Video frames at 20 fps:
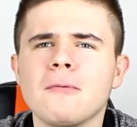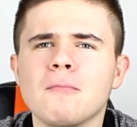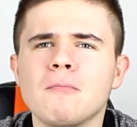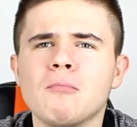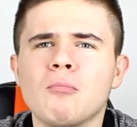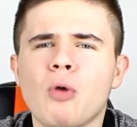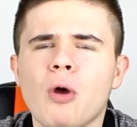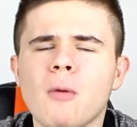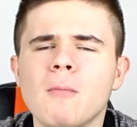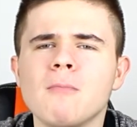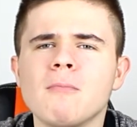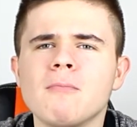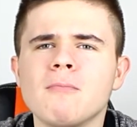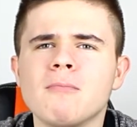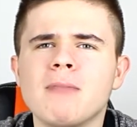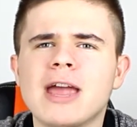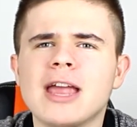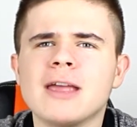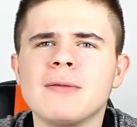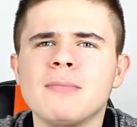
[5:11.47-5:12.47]
want
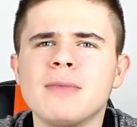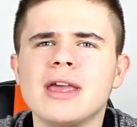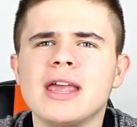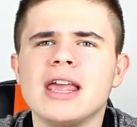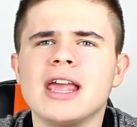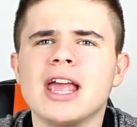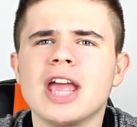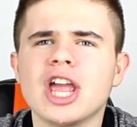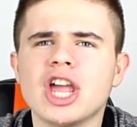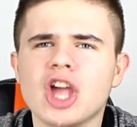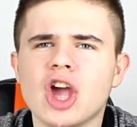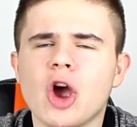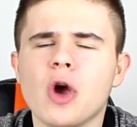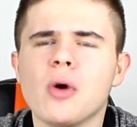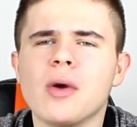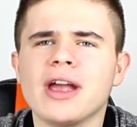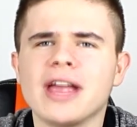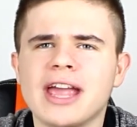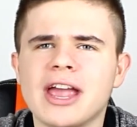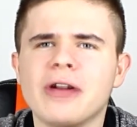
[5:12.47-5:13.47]
make me
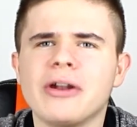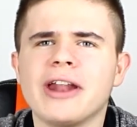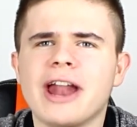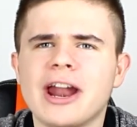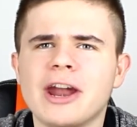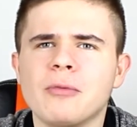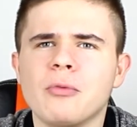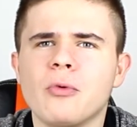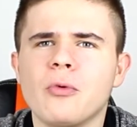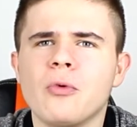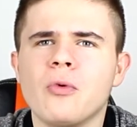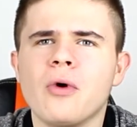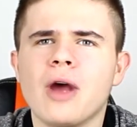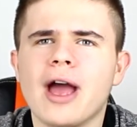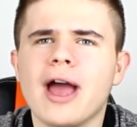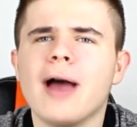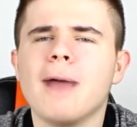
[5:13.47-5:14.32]
go and kill an animal